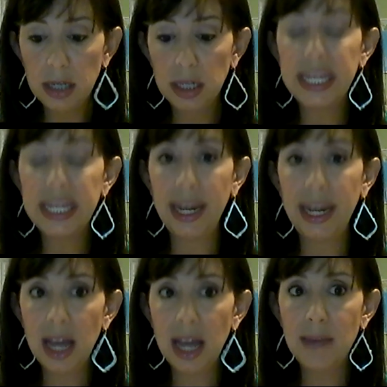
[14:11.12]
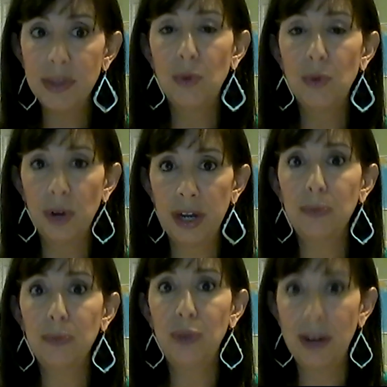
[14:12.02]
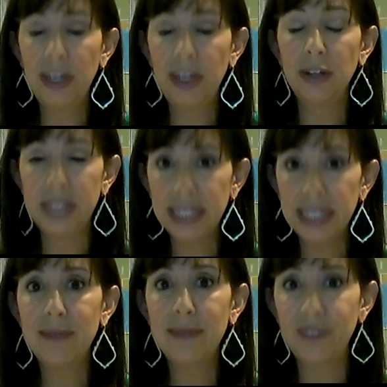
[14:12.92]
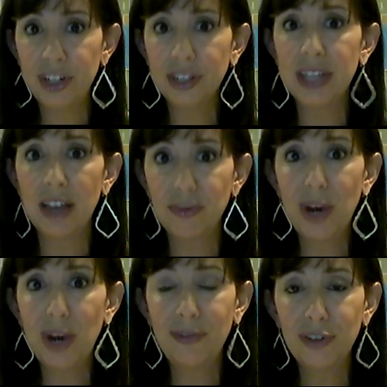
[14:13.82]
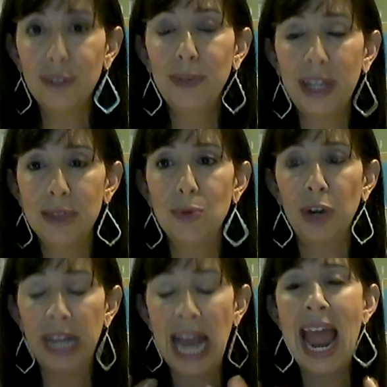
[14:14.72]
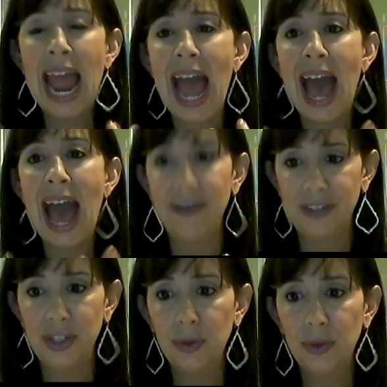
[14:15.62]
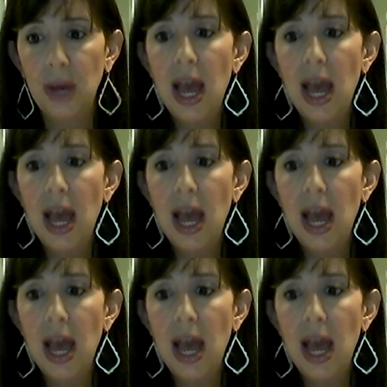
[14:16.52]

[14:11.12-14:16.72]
Take time in the morning, take time for yourself, preferably in the morning. I have to